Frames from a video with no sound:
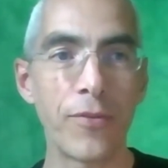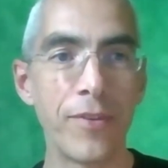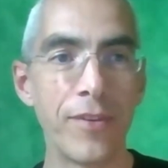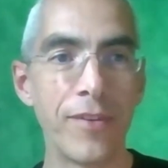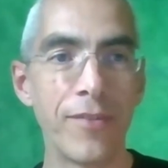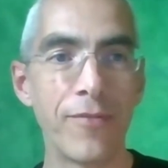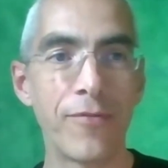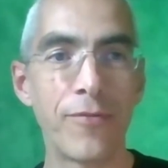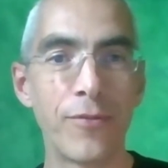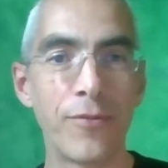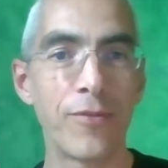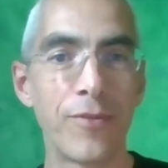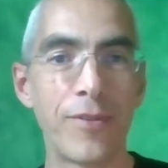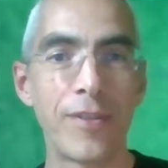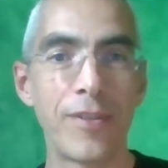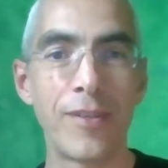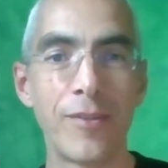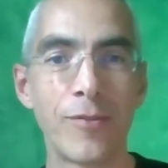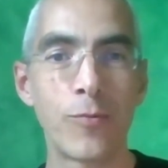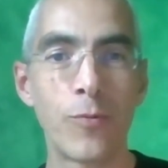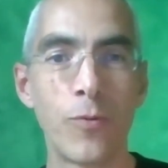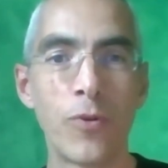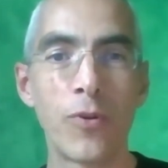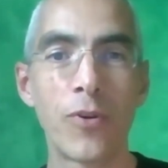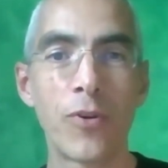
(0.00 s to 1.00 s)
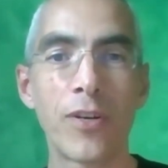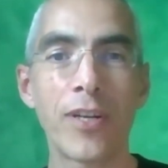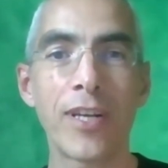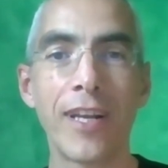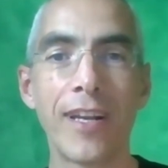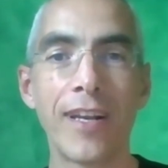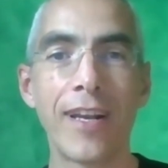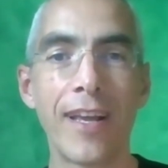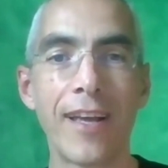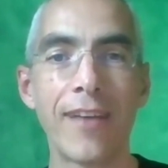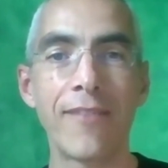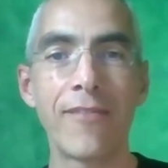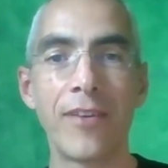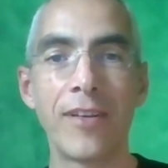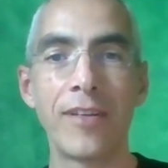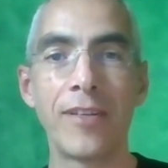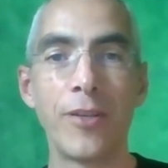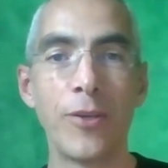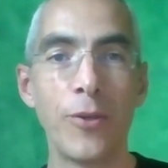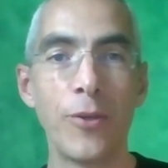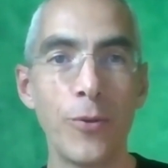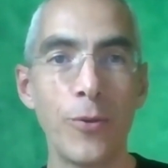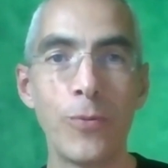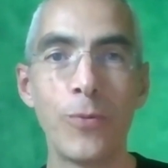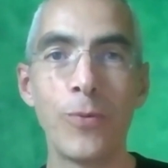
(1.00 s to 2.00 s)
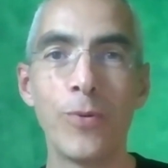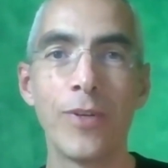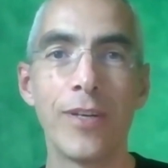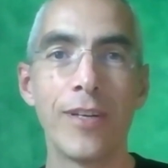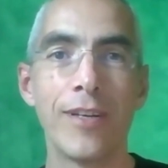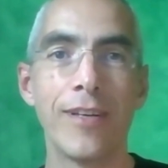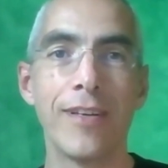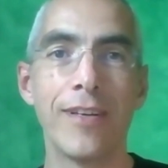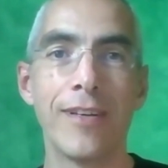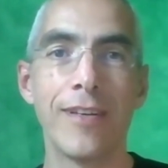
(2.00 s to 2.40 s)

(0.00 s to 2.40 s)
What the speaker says: this work, and having you